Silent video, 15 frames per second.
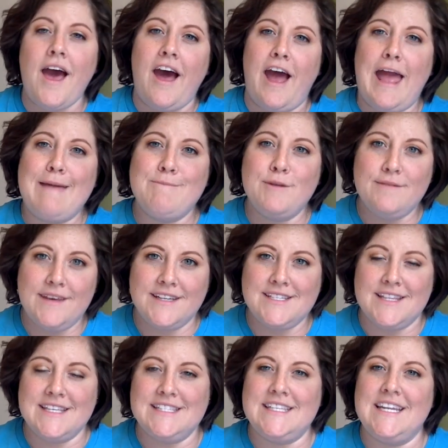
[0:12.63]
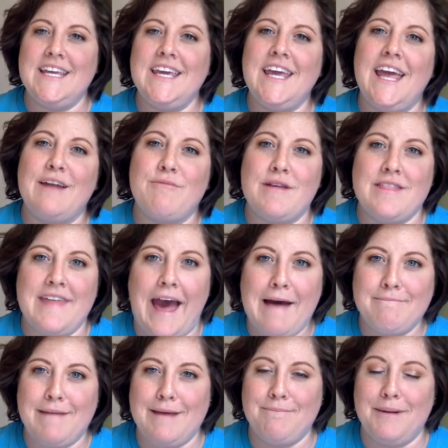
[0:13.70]
I am moving to the city, and with that,
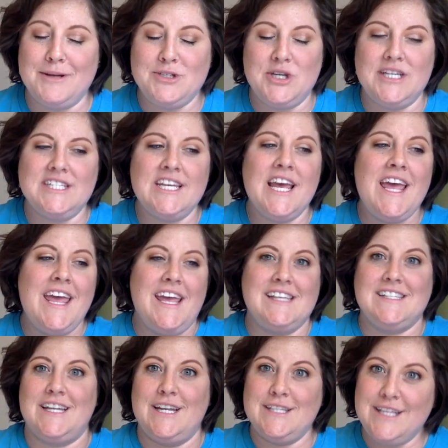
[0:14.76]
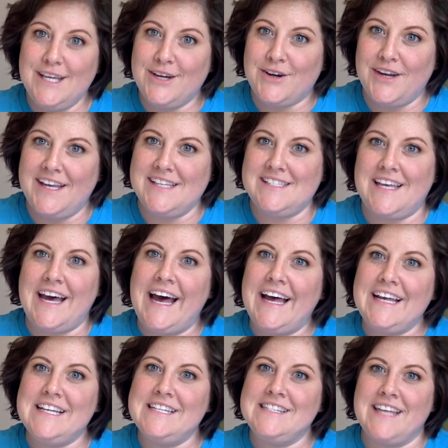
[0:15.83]
my budget is going to decrease
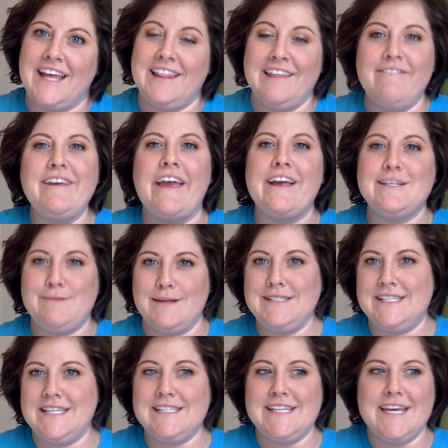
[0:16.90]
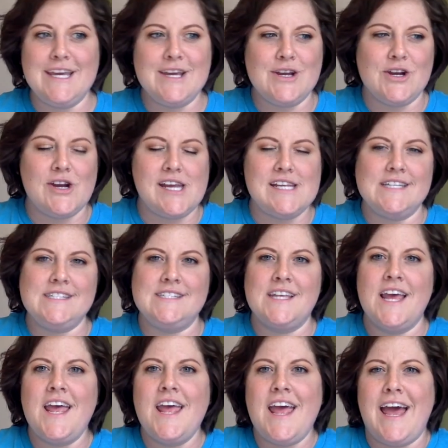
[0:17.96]
as living expenses increase,
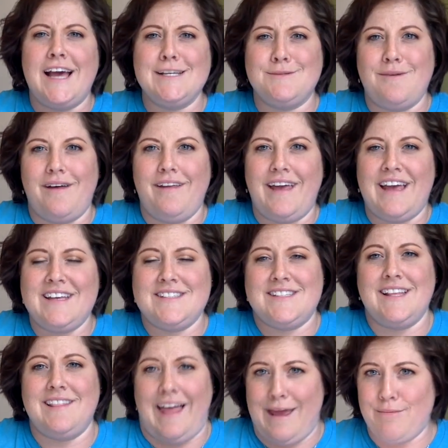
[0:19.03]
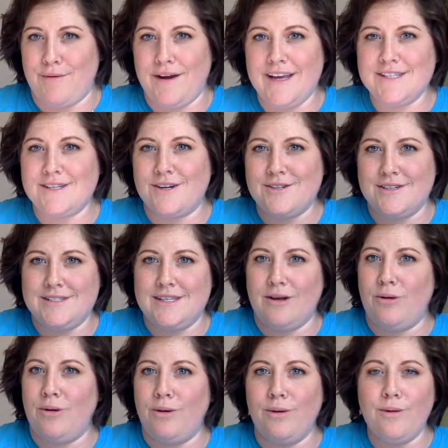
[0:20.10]
as well as the libraries are just a
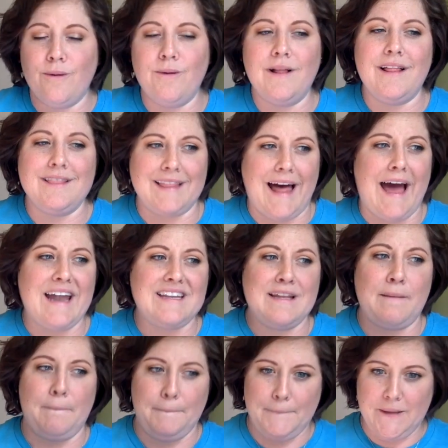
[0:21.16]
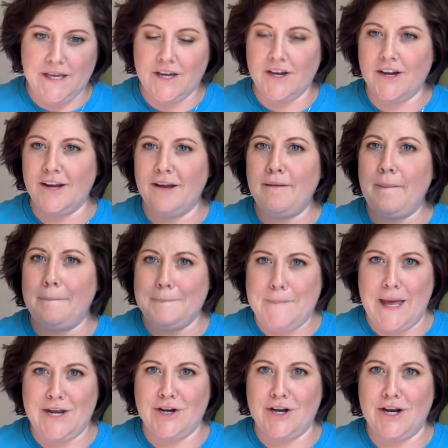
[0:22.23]
whole lot bigger,
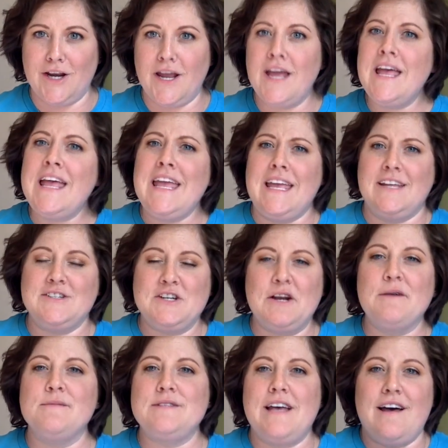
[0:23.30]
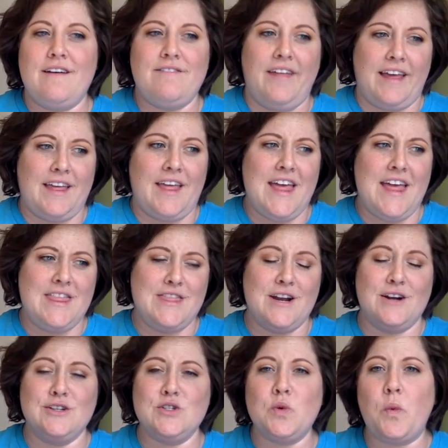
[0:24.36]
better in terms of
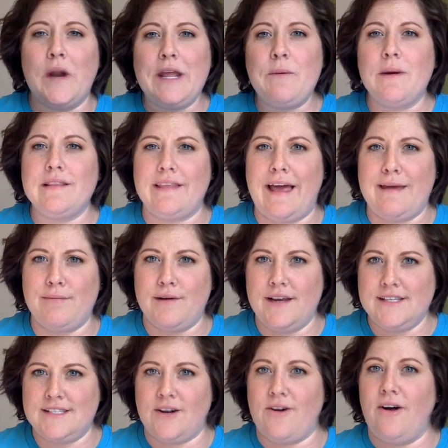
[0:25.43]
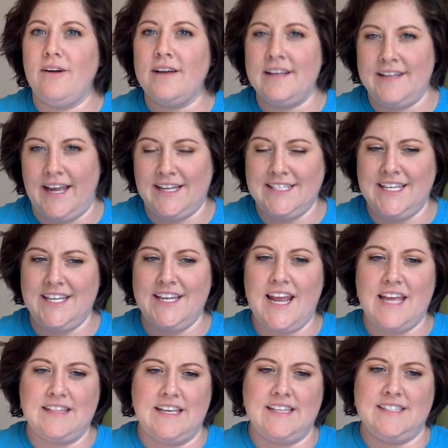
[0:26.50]
there are 21 libraries that are all connected,
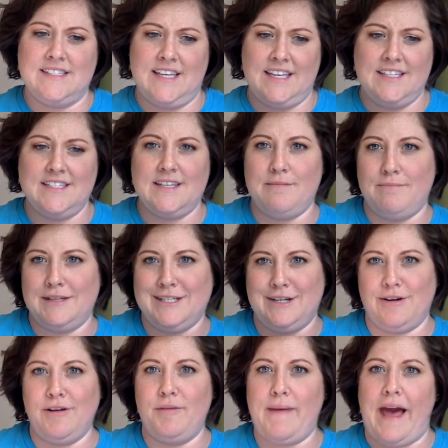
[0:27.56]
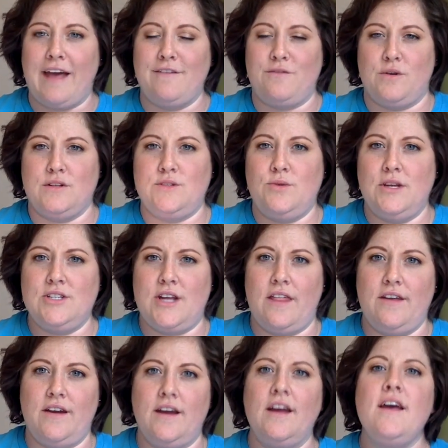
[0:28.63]
and they send material back and forth to each
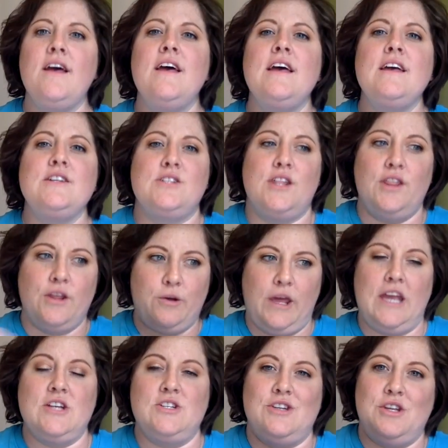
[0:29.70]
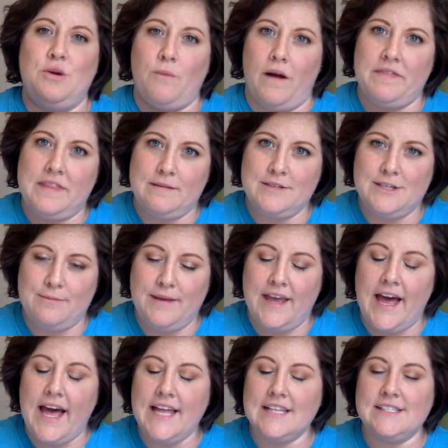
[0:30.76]
other to the location you want them to be
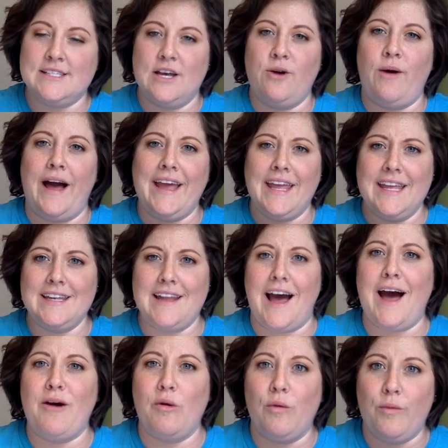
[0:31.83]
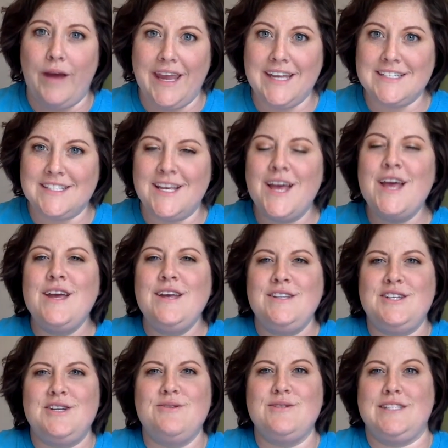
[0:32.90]
at, and so I cannot wait
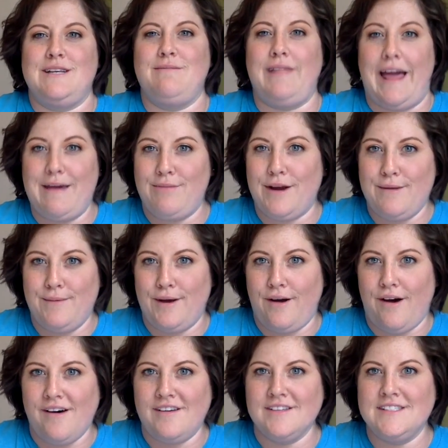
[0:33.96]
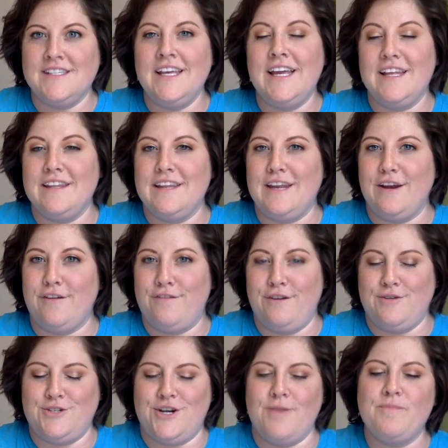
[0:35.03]
to do some library book hauls in the near
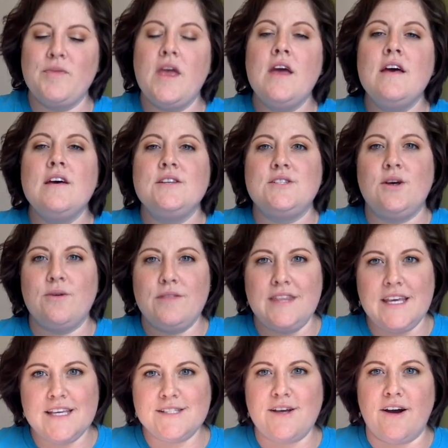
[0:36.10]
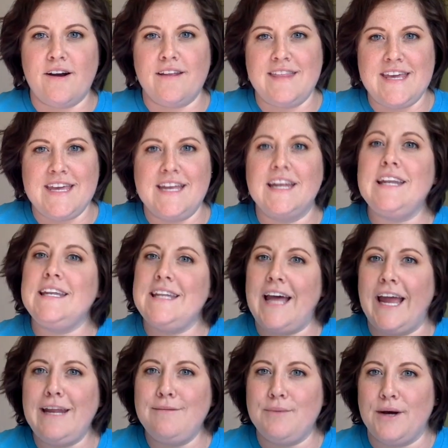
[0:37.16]
future. So these are the
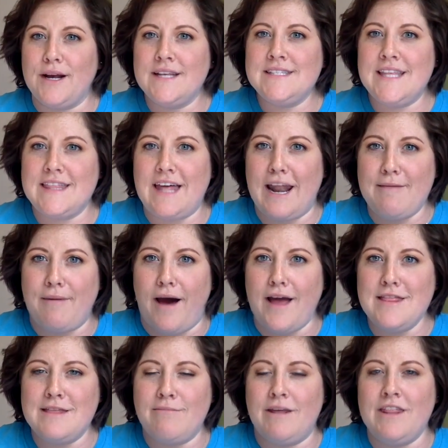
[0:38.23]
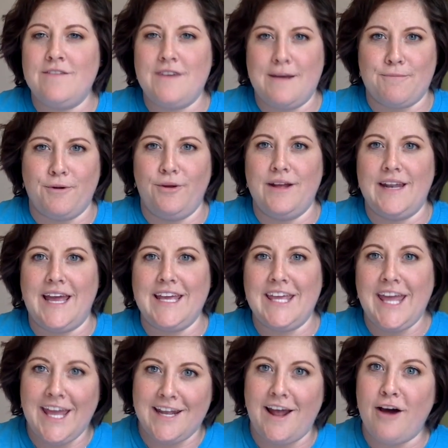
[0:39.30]
9 books that I bought in the month of April, and I
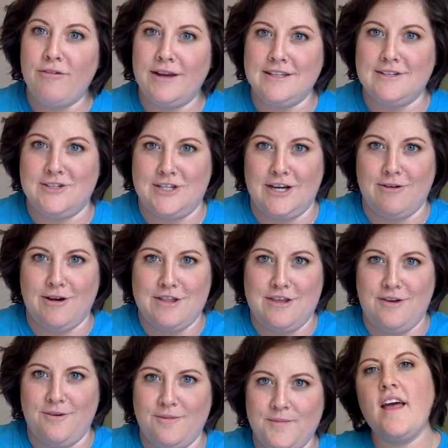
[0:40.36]
cannot wait to share with you.